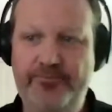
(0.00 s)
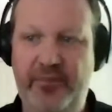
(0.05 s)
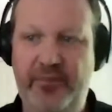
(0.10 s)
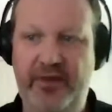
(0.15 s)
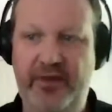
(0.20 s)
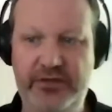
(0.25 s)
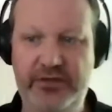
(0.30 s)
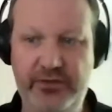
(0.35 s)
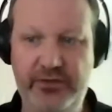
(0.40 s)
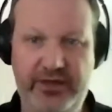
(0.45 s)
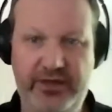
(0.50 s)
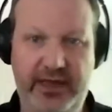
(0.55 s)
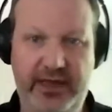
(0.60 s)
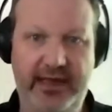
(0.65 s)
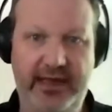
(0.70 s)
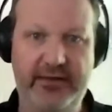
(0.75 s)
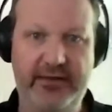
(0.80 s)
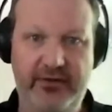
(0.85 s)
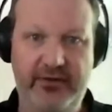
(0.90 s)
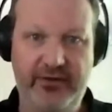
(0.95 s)
You
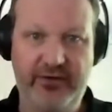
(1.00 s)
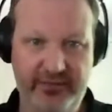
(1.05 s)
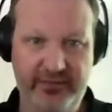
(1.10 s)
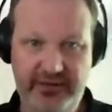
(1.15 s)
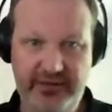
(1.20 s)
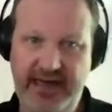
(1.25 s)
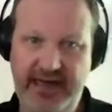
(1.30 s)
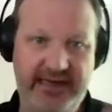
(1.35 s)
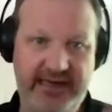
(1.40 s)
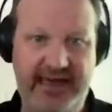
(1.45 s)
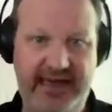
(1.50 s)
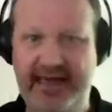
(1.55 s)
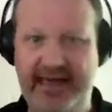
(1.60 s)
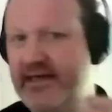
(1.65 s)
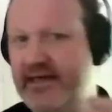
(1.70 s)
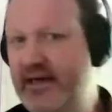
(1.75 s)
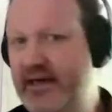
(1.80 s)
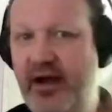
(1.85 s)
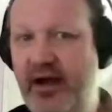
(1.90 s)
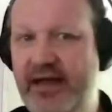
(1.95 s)
can create
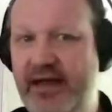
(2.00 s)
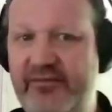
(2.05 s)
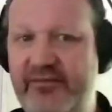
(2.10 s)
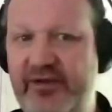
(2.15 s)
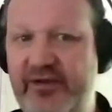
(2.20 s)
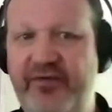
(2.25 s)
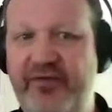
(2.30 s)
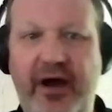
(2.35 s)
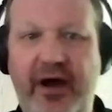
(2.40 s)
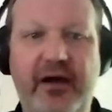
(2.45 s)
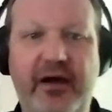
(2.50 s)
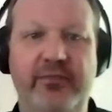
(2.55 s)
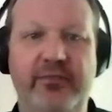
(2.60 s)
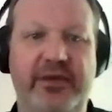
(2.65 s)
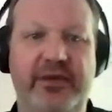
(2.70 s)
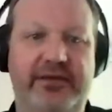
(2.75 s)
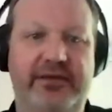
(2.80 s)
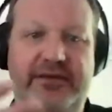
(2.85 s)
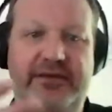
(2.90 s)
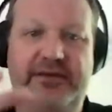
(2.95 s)
any kind of
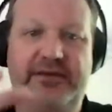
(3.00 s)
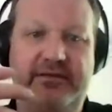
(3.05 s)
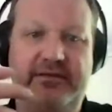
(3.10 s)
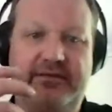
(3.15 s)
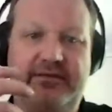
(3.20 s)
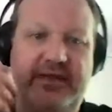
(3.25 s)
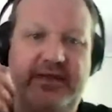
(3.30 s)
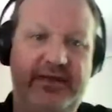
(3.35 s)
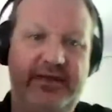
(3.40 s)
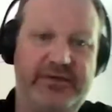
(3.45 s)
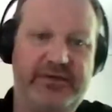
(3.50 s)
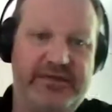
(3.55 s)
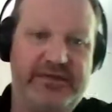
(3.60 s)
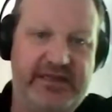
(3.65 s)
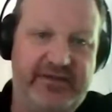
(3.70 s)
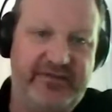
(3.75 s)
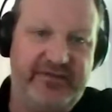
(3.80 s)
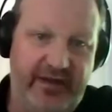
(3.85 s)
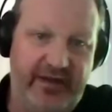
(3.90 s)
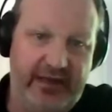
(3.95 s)
environment that you
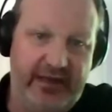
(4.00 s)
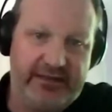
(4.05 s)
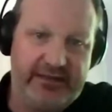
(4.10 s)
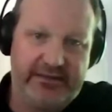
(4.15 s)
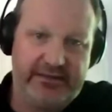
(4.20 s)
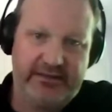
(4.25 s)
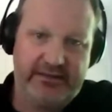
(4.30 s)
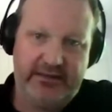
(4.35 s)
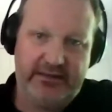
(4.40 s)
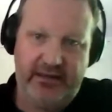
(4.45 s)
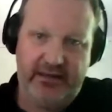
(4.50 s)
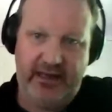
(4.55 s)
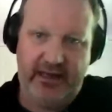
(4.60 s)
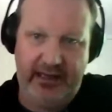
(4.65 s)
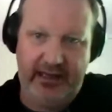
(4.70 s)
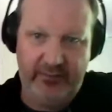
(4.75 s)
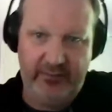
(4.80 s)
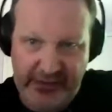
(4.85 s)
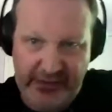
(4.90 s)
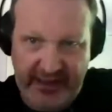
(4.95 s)
see fit
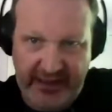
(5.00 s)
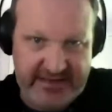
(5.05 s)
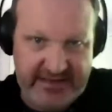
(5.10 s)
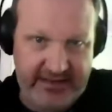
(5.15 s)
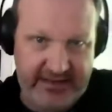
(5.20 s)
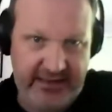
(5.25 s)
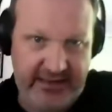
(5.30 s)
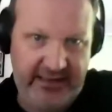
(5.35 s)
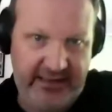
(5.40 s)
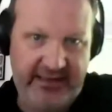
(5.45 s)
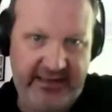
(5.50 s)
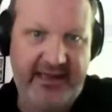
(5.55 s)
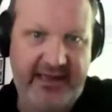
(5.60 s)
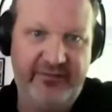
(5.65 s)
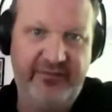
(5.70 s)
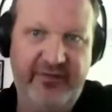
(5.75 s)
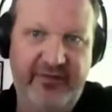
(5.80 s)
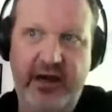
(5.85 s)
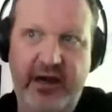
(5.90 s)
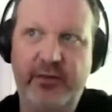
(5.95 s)
and place it in that
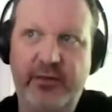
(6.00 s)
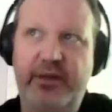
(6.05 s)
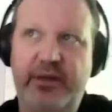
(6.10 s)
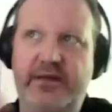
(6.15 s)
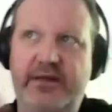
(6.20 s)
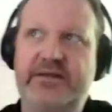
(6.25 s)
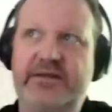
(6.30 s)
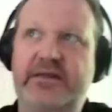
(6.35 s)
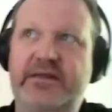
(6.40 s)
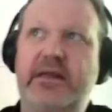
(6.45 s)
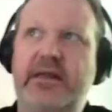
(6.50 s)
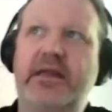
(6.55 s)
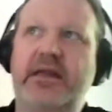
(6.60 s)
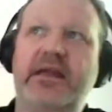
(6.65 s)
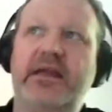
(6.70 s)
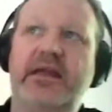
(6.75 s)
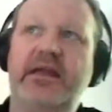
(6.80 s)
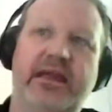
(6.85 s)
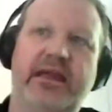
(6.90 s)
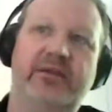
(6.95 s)
environment.
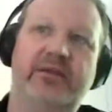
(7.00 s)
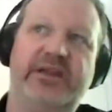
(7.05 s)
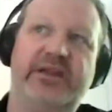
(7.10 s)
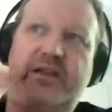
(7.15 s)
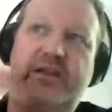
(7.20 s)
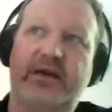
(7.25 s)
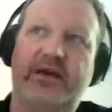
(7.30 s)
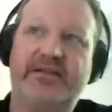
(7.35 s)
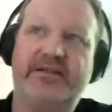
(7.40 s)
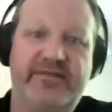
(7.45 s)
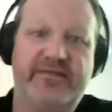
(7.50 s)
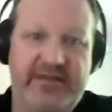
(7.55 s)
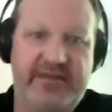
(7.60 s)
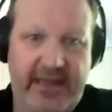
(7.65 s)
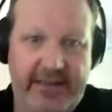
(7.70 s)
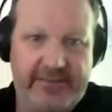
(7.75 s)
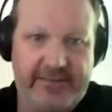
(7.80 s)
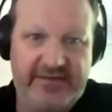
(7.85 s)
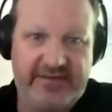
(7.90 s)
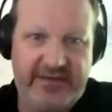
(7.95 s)
And because of the
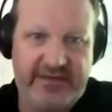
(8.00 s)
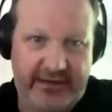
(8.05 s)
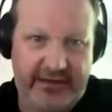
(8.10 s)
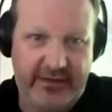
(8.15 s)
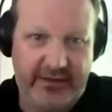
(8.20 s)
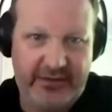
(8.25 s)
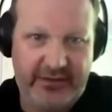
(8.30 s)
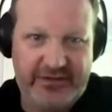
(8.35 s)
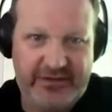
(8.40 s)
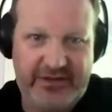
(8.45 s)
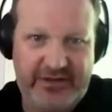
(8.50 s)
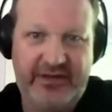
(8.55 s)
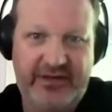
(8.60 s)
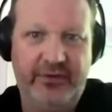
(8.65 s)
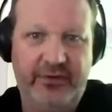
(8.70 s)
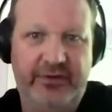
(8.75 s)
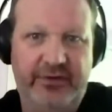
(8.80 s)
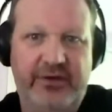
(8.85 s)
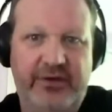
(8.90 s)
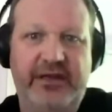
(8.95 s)
types of technology that
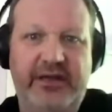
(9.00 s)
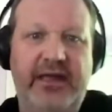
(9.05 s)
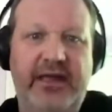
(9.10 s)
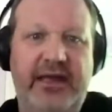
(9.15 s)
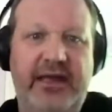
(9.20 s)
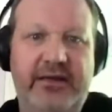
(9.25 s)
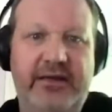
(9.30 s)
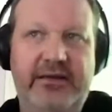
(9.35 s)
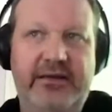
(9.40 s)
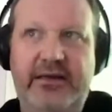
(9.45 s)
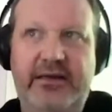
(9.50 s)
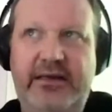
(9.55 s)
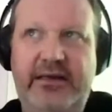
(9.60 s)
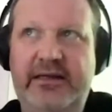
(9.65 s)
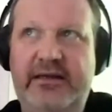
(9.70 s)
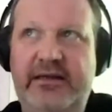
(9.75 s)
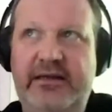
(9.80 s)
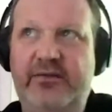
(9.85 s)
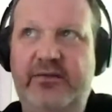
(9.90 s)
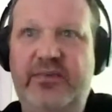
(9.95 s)
we're looking at,
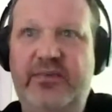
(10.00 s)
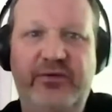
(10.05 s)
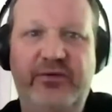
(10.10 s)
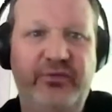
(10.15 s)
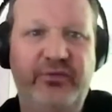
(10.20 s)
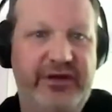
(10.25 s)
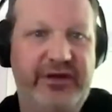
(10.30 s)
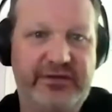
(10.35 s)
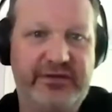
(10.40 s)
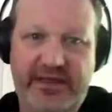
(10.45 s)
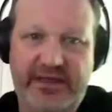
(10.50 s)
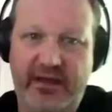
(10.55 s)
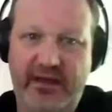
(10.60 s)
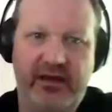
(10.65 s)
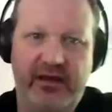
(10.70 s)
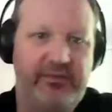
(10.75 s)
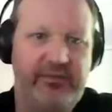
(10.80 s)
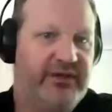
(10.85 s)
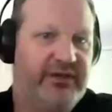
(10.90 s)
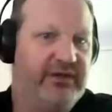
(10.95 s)
it can be real
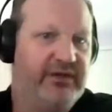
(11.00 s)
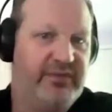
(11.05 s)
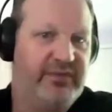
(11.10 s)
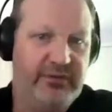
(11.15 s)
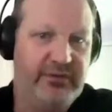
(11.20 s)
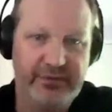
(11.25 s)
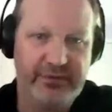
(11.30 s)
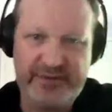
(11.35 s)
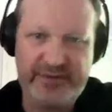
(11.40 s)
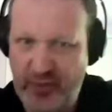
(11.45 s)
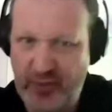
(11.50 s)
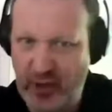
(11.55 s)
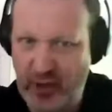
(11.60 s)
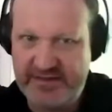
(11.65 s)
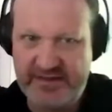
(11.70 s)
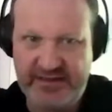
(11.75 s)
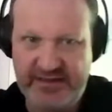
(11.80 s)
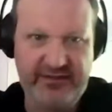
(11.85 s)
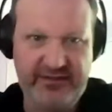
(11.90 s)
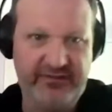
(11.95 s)
time, it can be
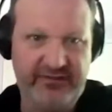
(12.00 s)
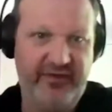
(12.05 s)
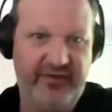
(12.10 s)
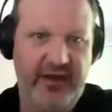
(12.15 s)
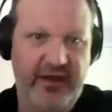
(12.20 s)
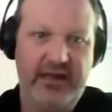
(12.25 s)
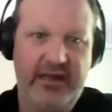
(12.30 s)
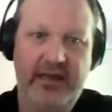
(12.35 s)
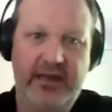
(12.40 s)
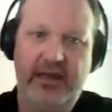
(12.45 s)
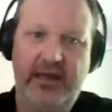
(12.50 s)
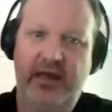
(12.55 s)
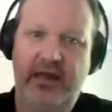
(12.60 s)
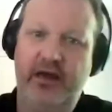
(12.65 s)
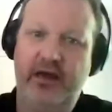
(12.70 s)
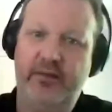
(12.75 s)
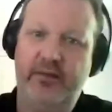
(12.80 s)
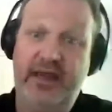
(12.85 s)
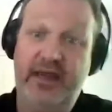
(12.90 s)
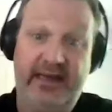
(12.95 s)
responsive,
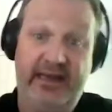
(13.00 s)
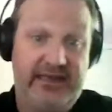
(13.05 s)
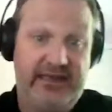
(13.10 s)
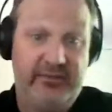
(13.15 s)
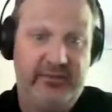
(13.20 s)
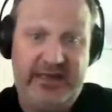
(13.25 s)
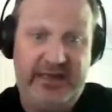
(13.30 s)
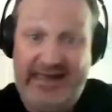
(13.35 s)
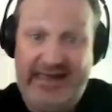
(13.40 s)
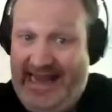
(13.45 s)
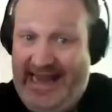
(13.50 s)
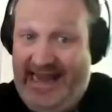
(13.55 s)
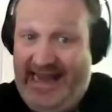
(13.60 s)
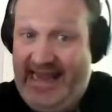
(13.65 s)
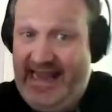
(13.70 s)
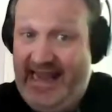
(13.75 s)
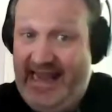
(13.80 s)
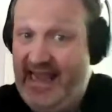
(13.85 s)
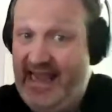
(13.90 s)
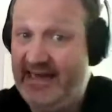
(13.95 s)
and it can be
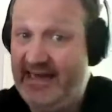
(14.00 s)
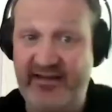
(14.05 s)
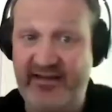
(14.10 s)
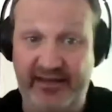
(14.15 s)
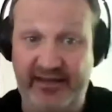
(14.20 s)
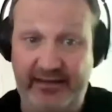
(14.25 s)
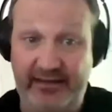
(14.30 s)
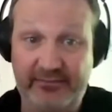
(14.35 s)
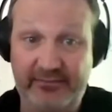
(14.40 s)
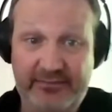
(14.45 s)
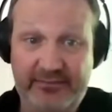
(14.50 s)
anything.